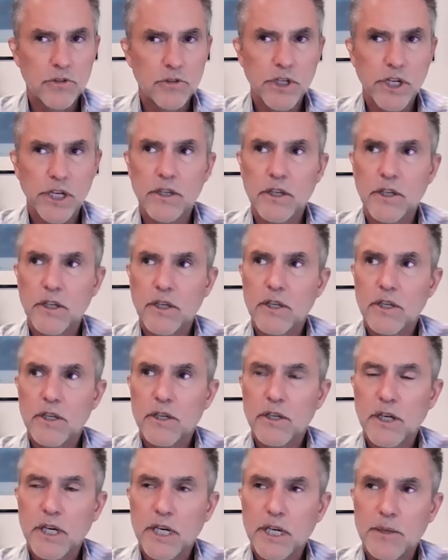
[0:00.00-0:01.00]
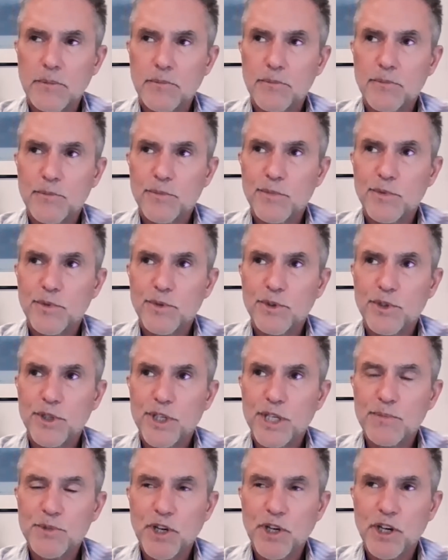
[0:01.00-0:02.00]
Okay. You
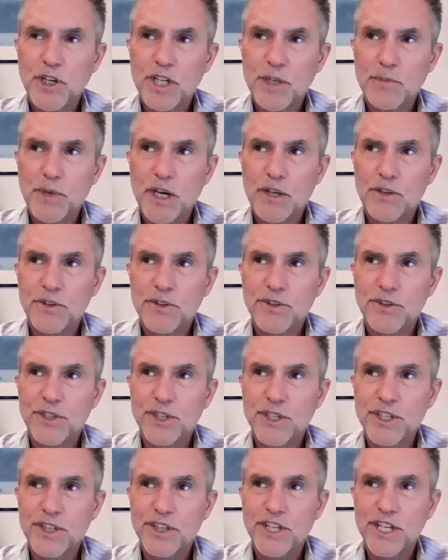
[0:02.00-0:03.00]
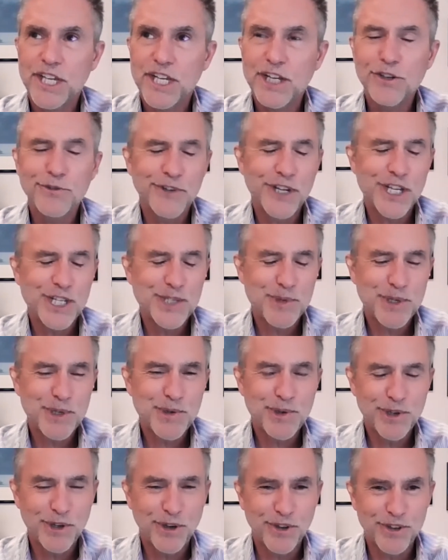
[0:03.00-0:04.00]
keep talking about the interface
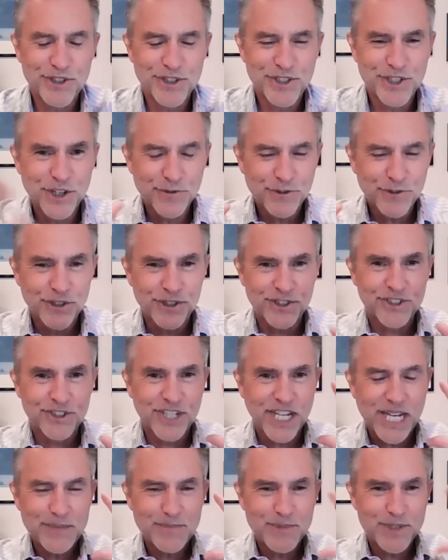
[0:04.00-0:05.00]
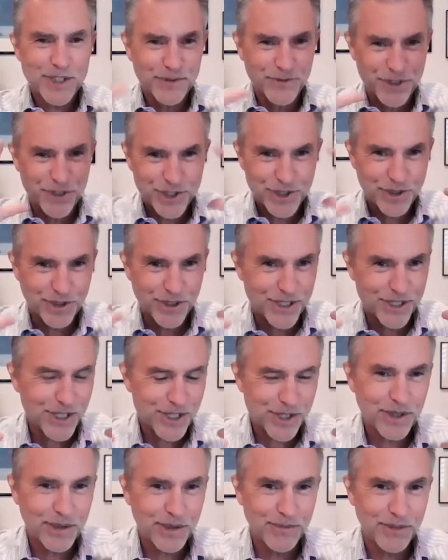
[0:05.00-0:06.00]
between all these different types of insurance. And
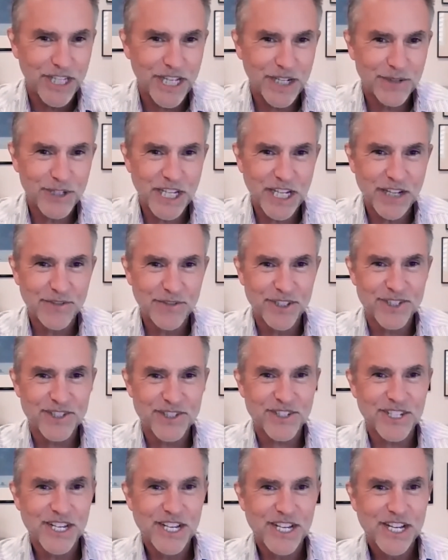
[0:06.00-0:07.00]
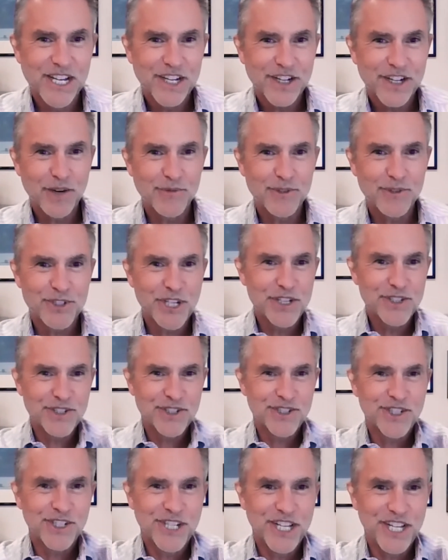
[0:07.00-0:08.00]
so I'm glad we have this
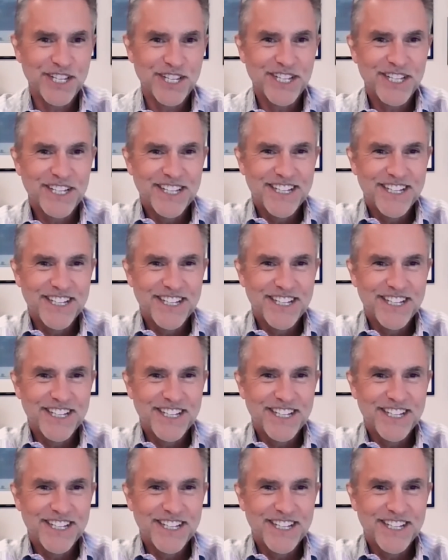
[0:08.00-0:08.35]
conversation today.